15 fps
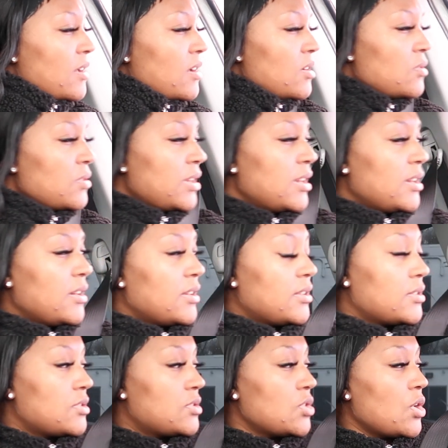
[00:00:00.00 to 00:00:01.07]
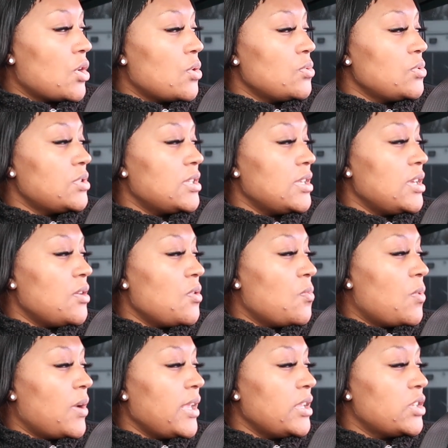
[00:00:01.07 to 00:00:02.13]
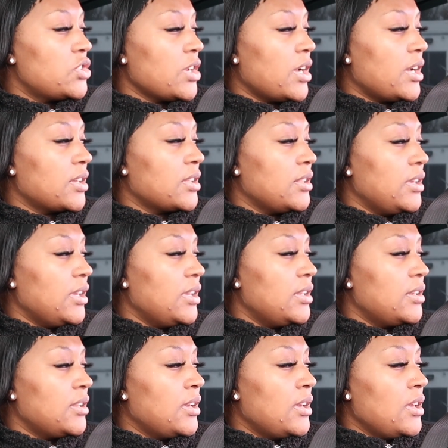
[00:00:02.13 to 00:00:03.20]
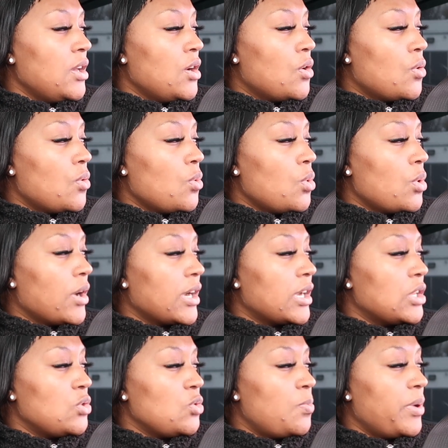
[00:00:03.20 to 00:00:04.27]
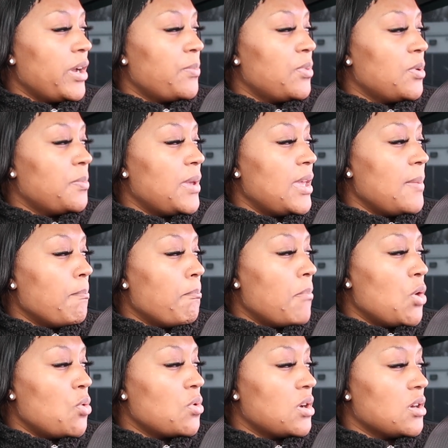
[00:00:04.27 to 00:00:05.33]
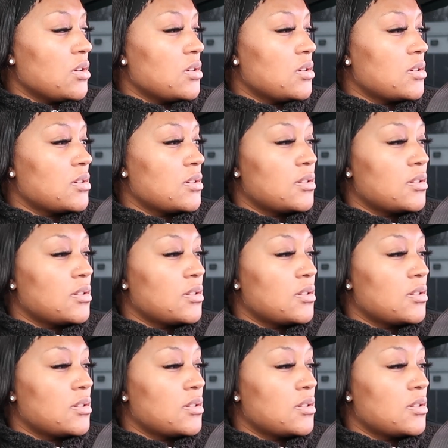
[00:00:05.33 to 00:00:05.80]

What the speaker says: Oh yeah, toasted white chocolate, or I could do peppermint mocha.